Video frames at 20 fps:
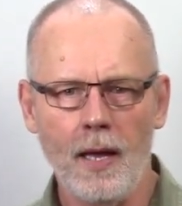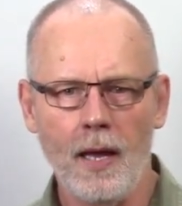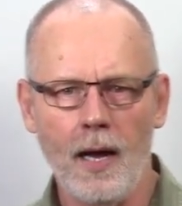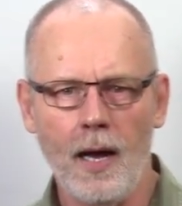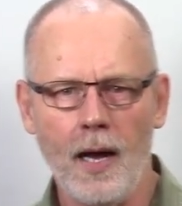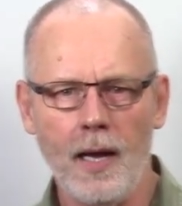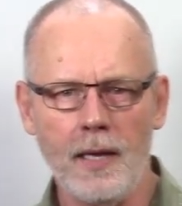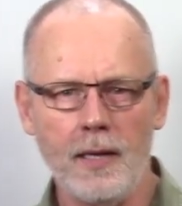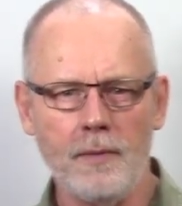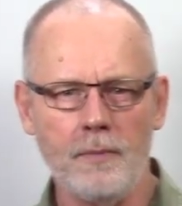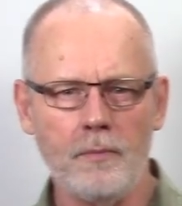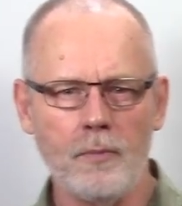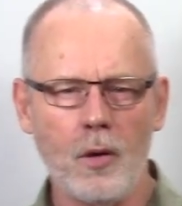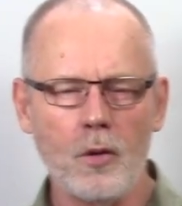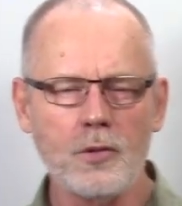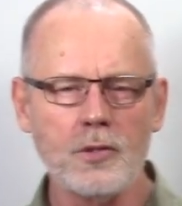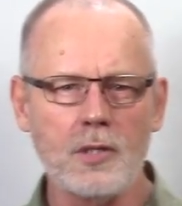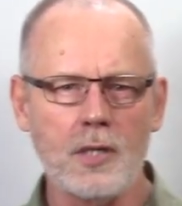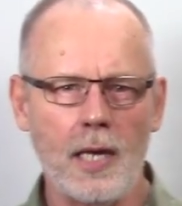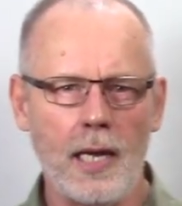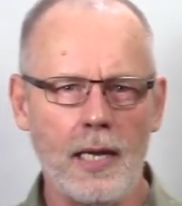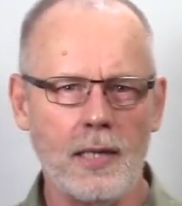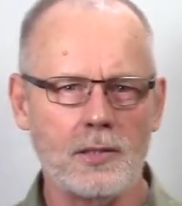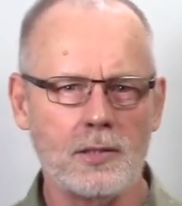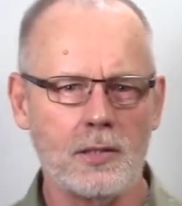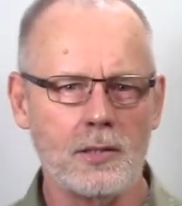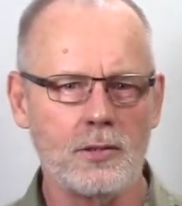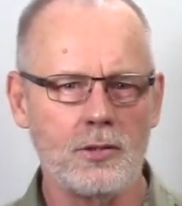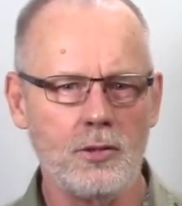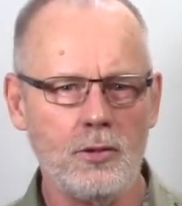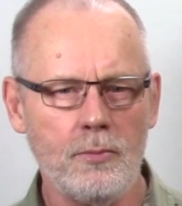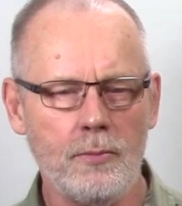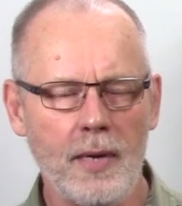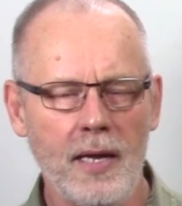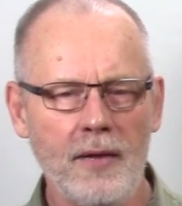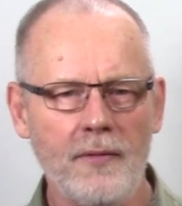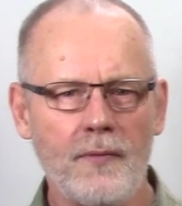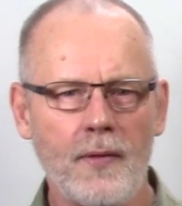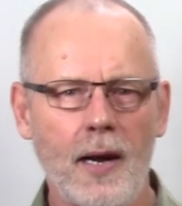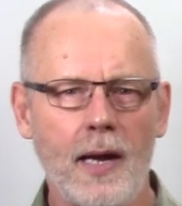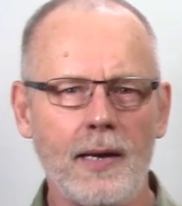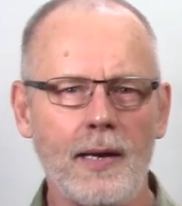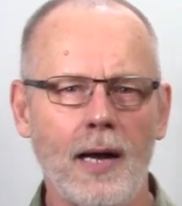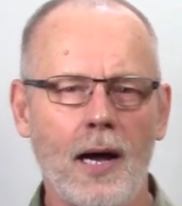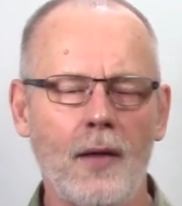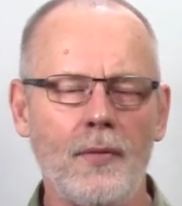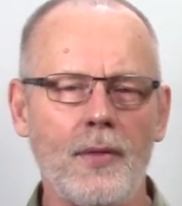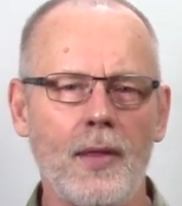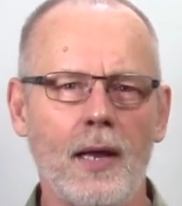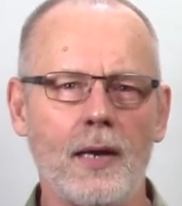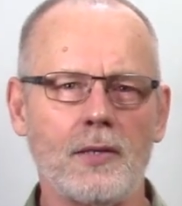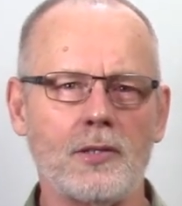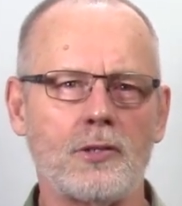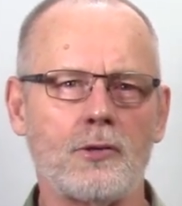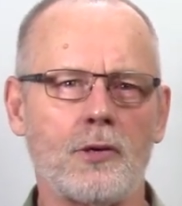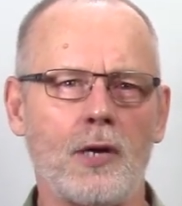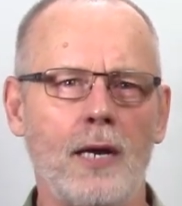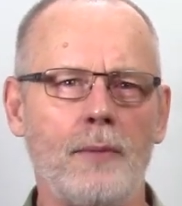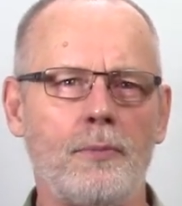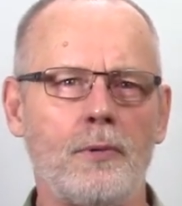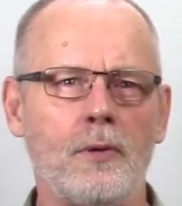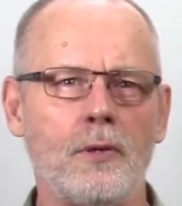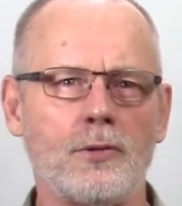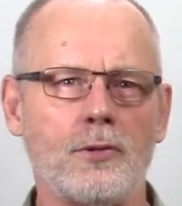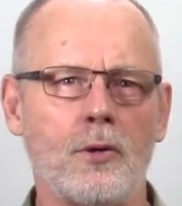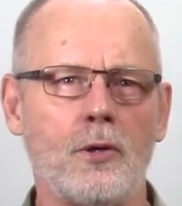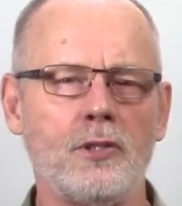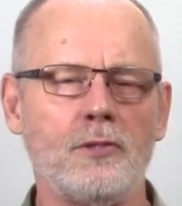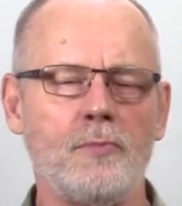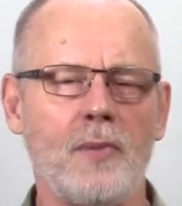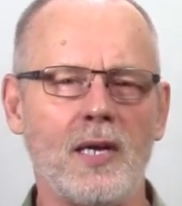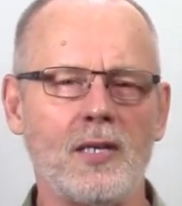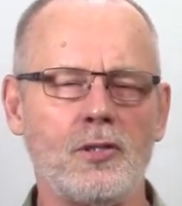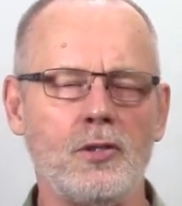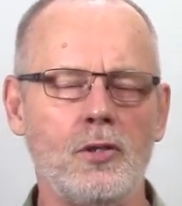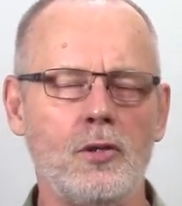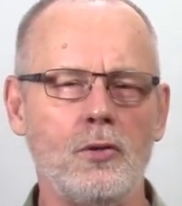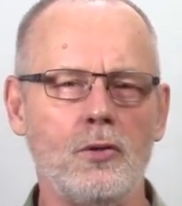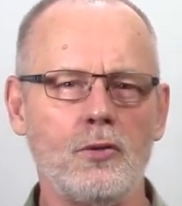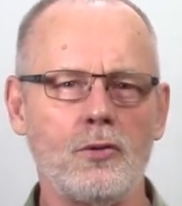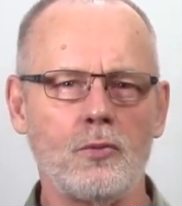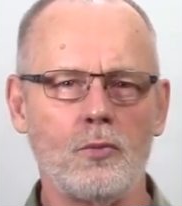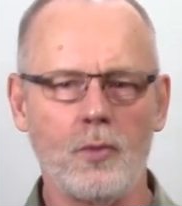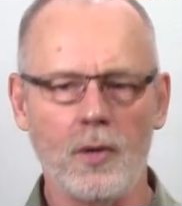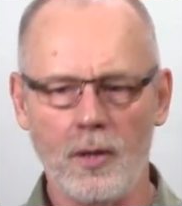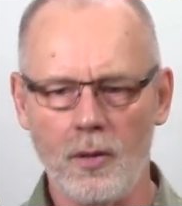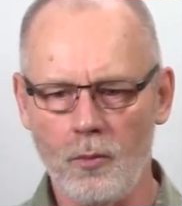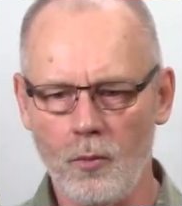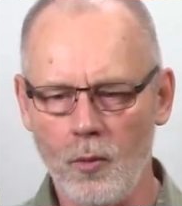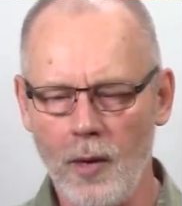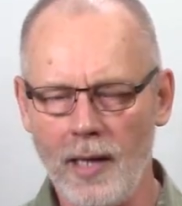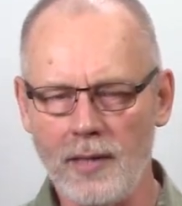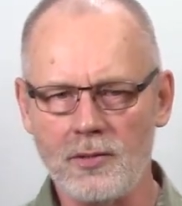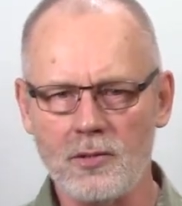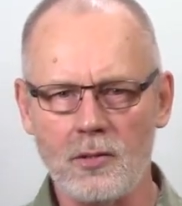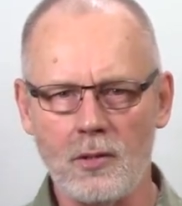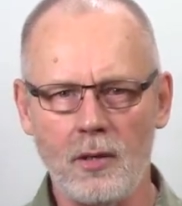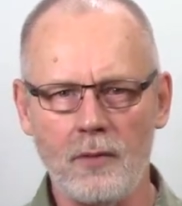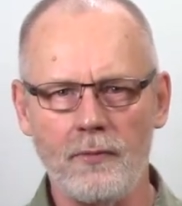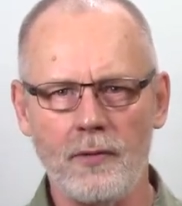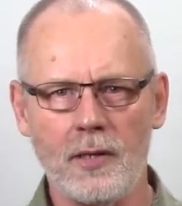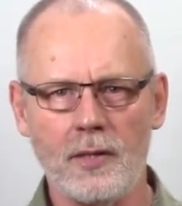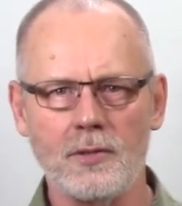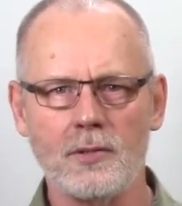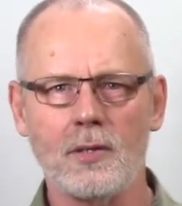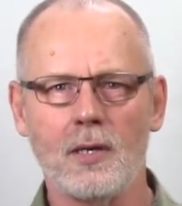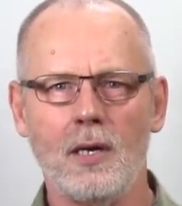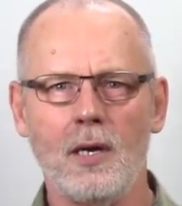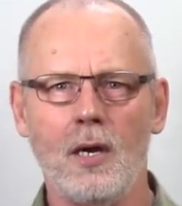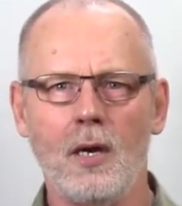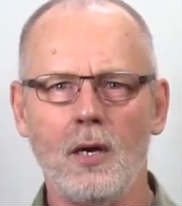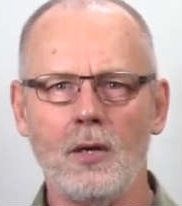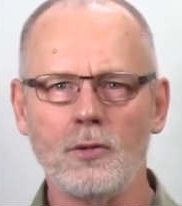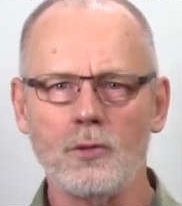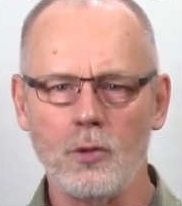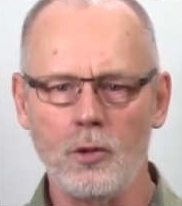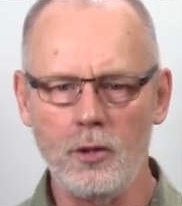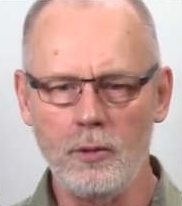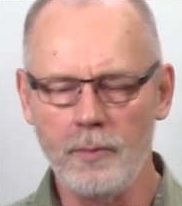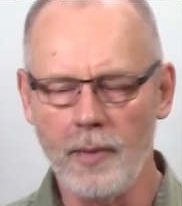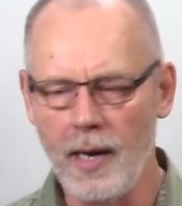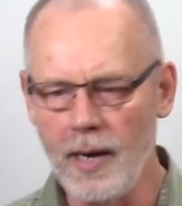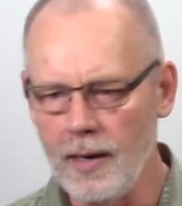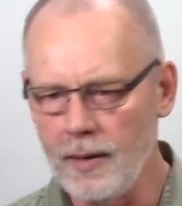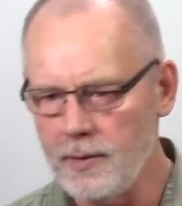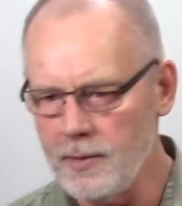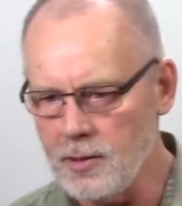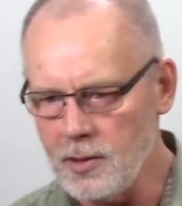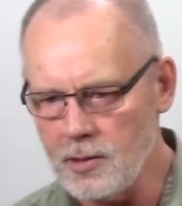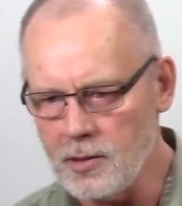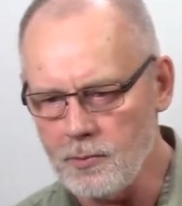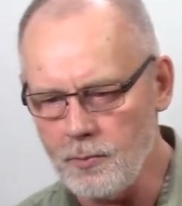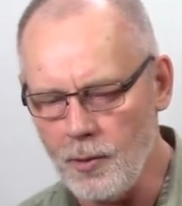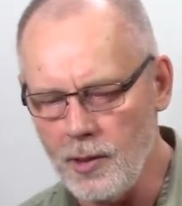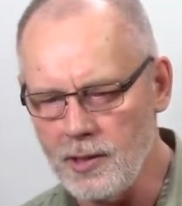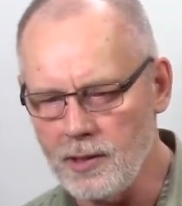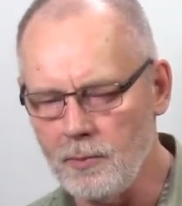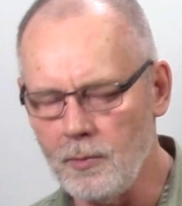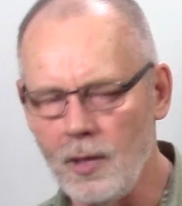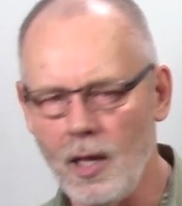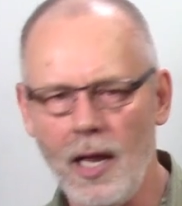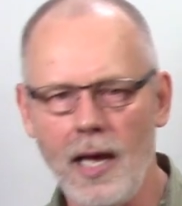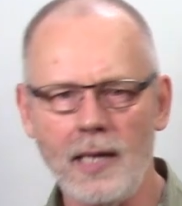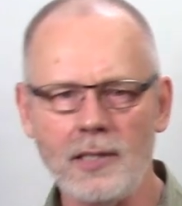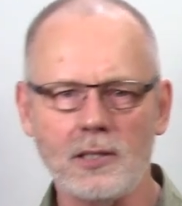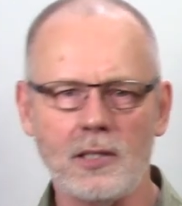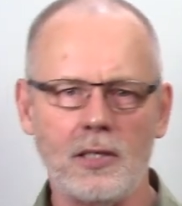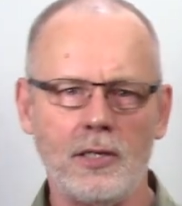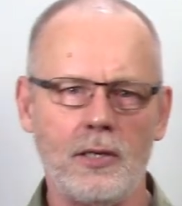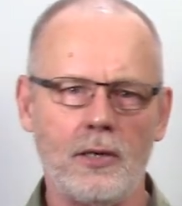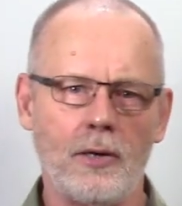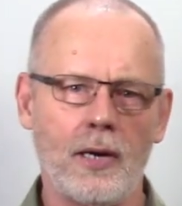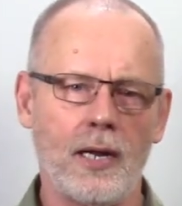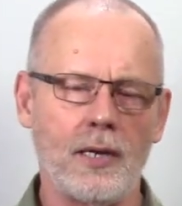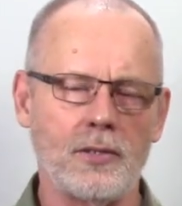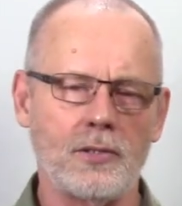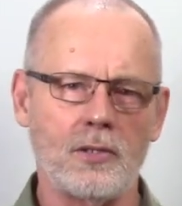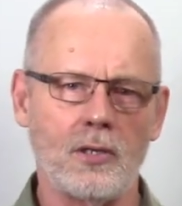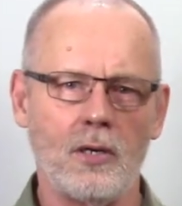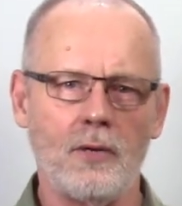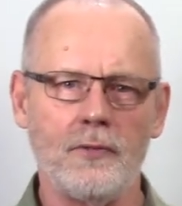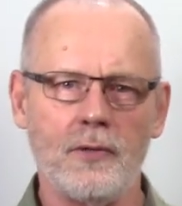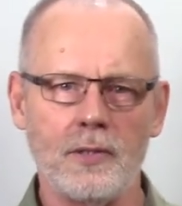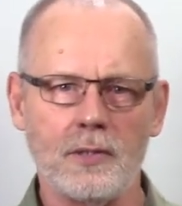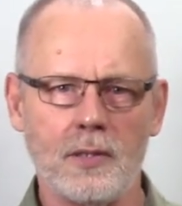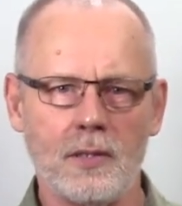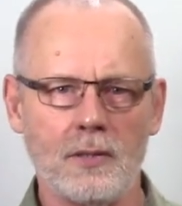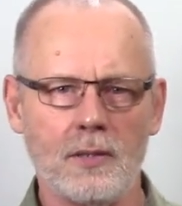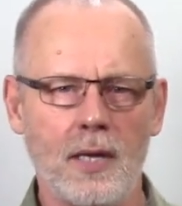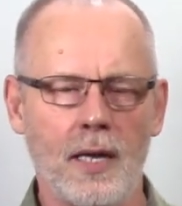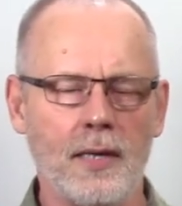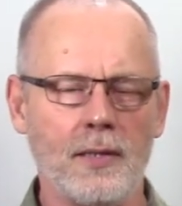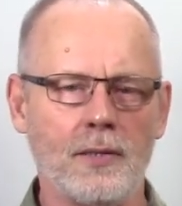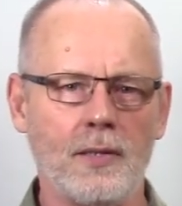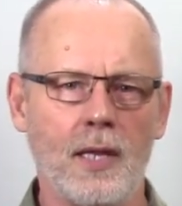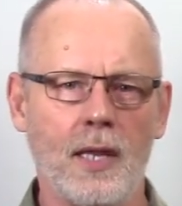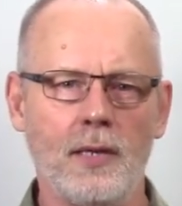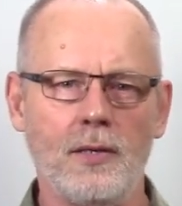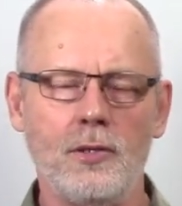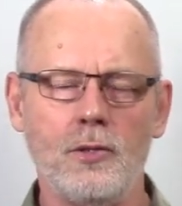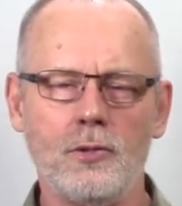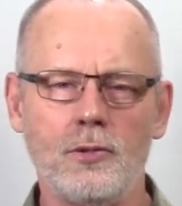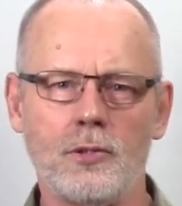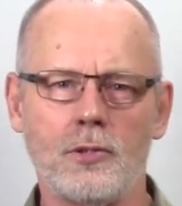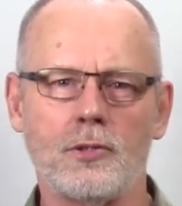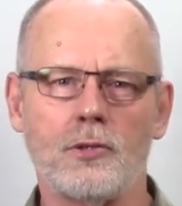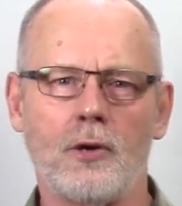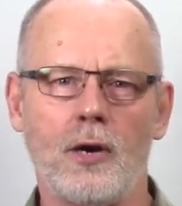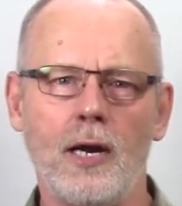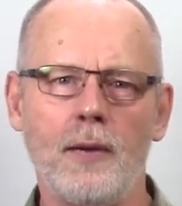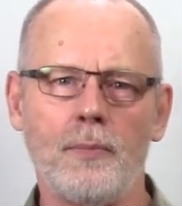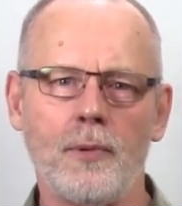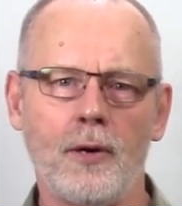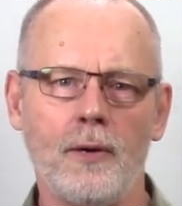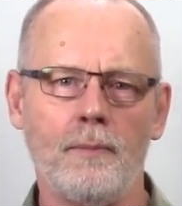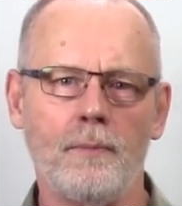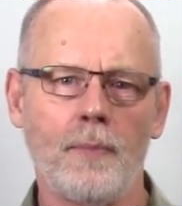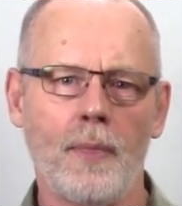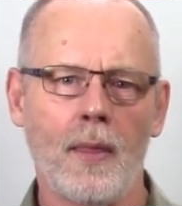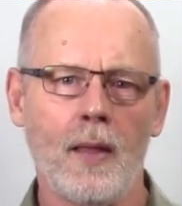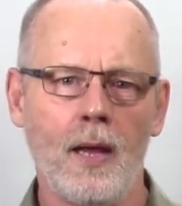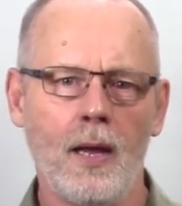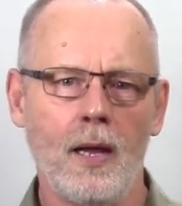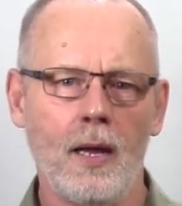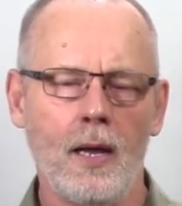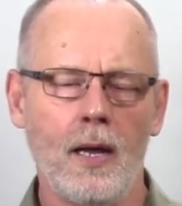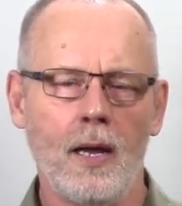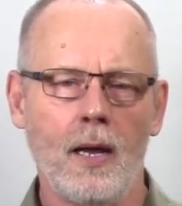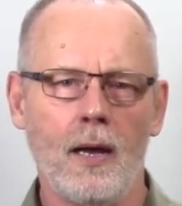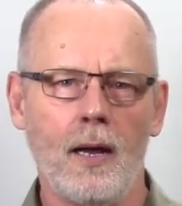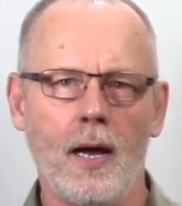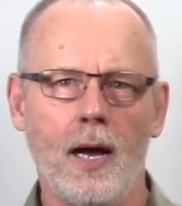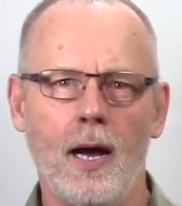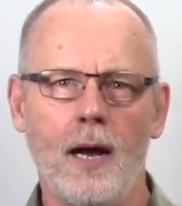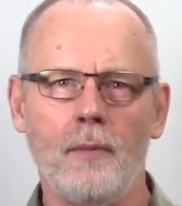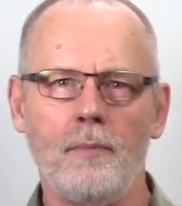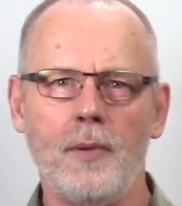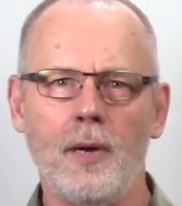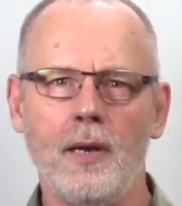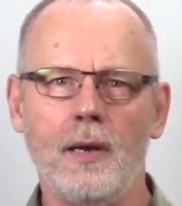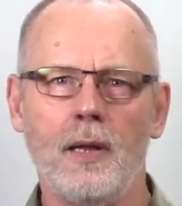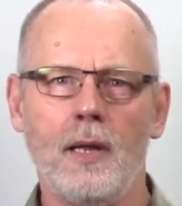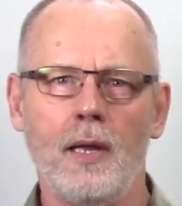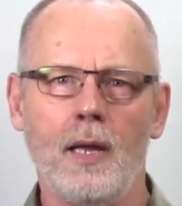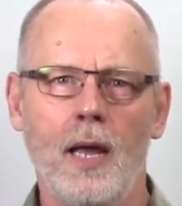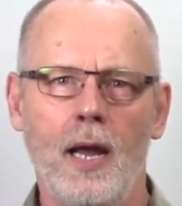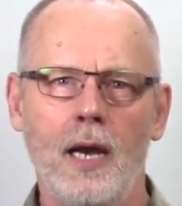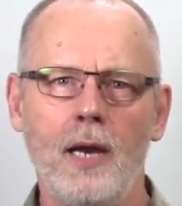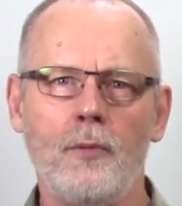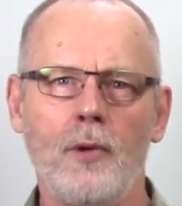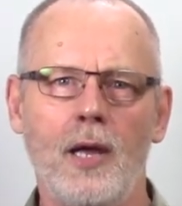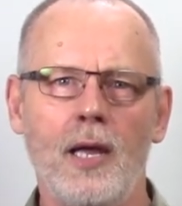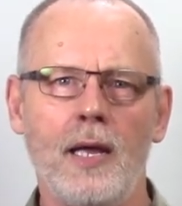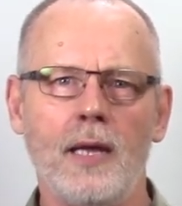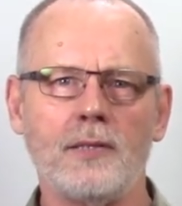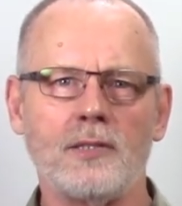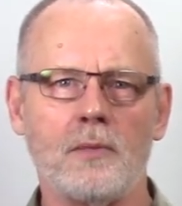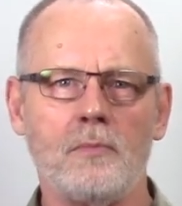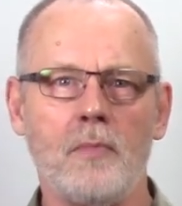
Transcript: Uh, in most cases, you may find out that a scraper is always best used with a wet surface. So you might just spray some glass cleaner on a surface and, and then use your scraper. Uh, but anyway, it's a